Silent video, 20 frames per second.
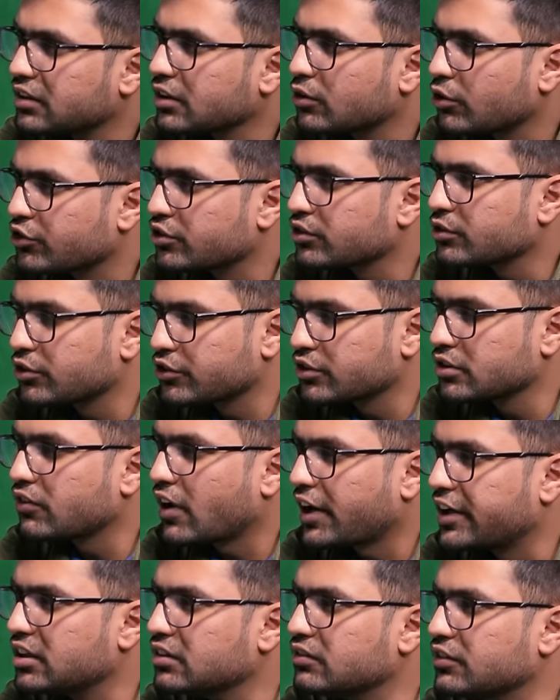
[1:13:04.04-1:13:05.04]
the question of
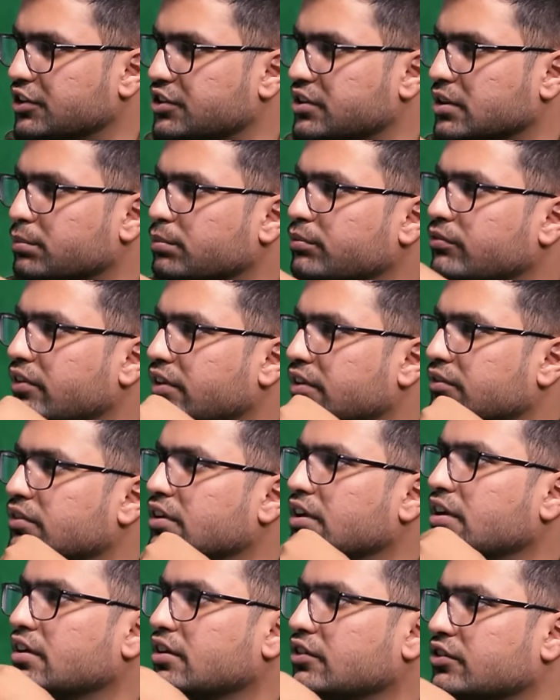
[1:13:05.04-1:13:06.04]
idol worship,
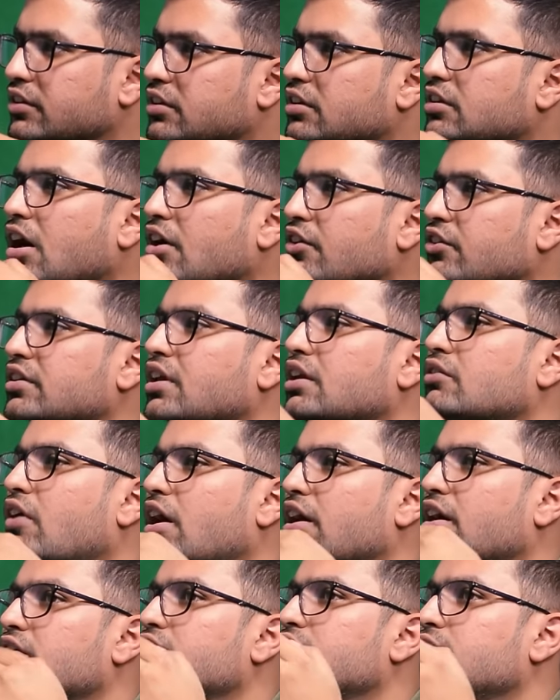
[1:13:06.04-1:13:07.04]
and children ask that why are